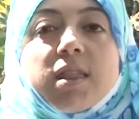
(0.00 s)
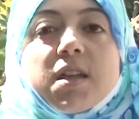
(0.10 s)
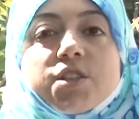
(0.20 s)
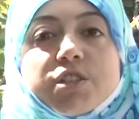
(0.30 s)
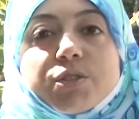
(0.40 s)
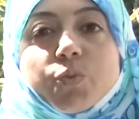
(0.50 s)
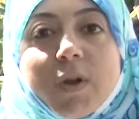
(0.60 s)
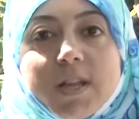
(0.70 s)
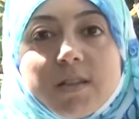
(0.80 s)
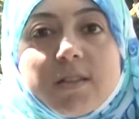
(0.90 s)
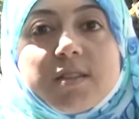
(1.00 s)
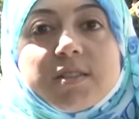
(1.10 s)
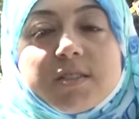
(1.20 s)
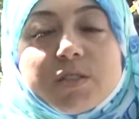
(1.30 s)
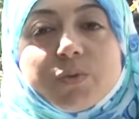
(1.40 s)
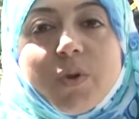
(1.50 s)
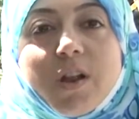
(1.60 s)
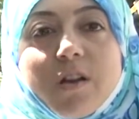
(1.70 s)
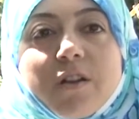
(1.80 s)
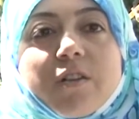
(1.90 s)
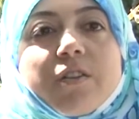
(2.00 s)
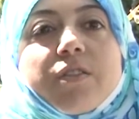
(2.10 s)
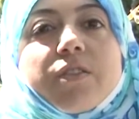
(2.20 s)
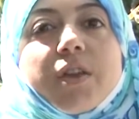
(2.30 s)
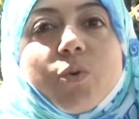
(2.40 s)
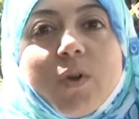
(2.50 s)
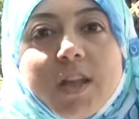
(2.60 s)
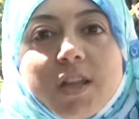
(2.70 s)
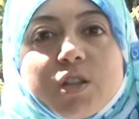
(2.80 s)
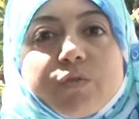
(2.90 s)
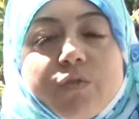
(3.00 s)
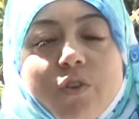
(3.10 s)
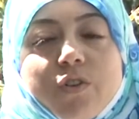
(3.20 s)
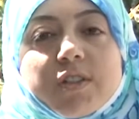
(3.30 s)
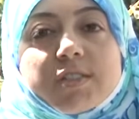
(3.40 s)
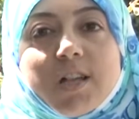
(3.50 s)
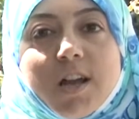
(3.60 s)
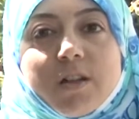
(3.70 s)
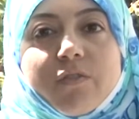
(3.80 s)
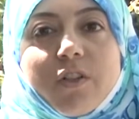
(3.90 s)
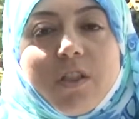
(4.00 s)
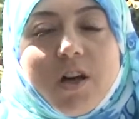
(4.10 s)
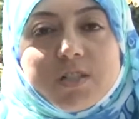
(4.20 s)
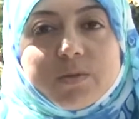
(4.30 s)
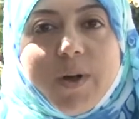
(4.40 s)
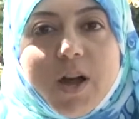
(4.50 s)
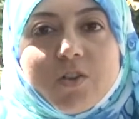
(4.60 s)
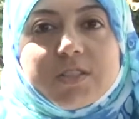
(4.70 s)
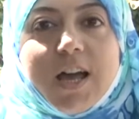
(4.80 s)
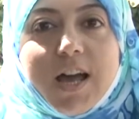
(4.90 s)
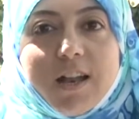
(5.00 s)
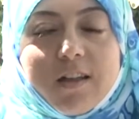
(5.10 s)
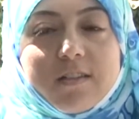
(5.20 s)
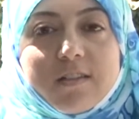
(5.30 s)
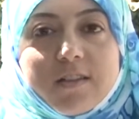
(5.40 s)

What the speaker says: They just waited. This is where they waited for the sign of Allah subhanahu wa ta'ala,